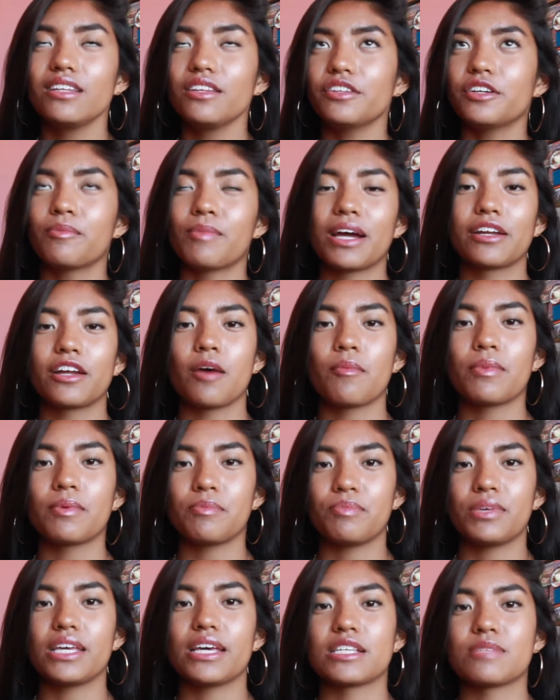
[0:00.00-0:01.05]
there might
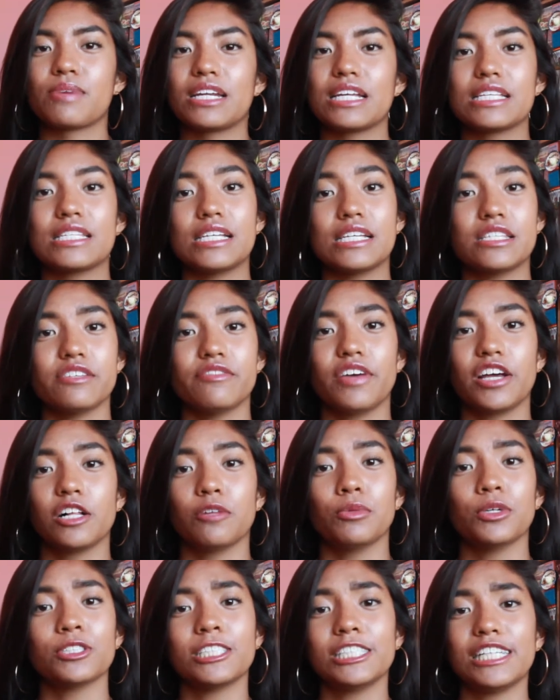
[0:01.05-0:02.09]
not be as many seats
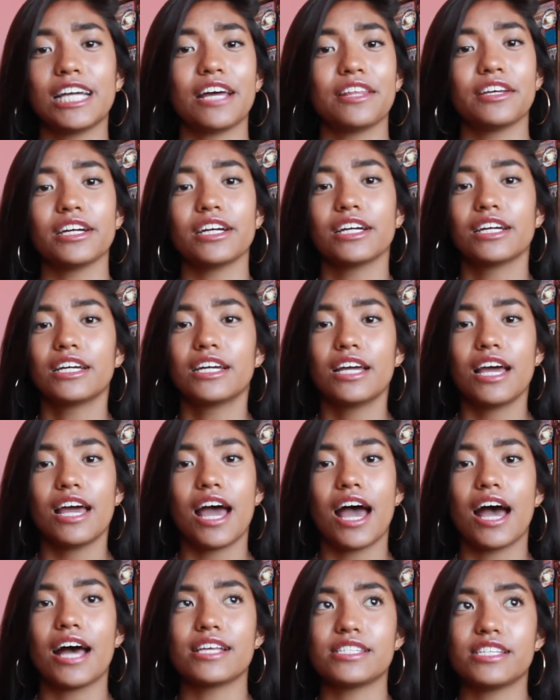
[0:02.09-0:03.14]
available together
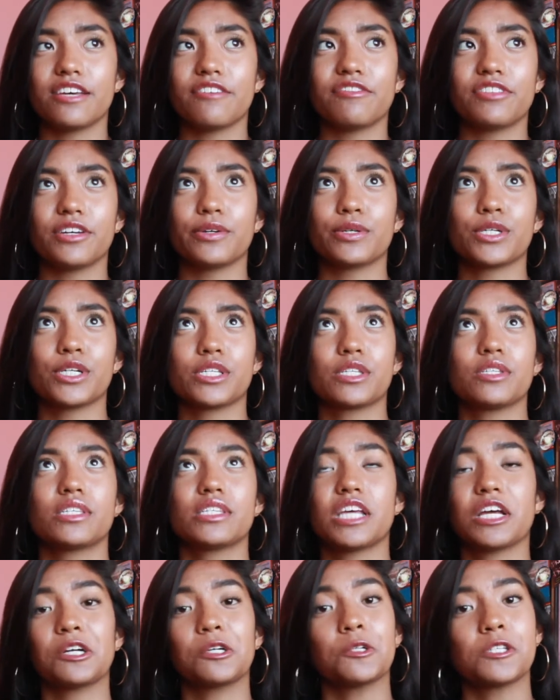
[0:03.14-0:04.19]
as if they're just
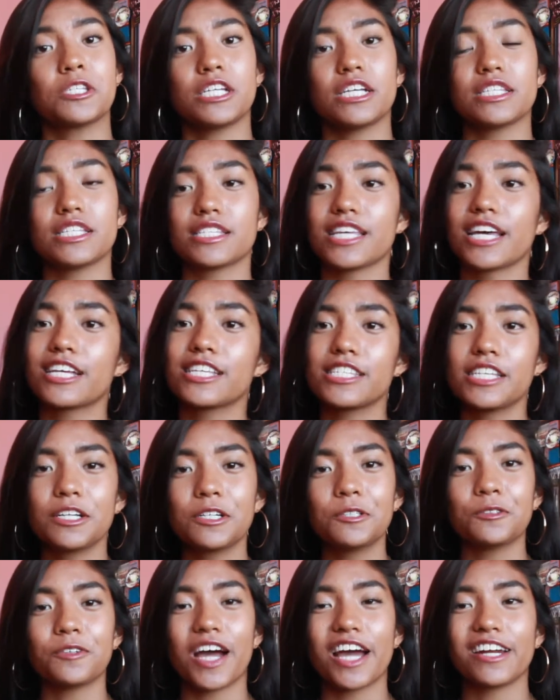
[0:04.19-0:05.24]
single seats. It's like
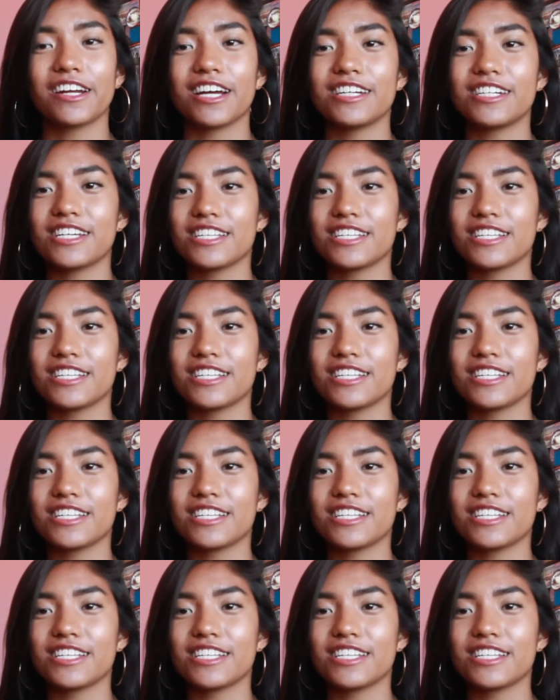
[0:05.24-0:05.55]
single rider at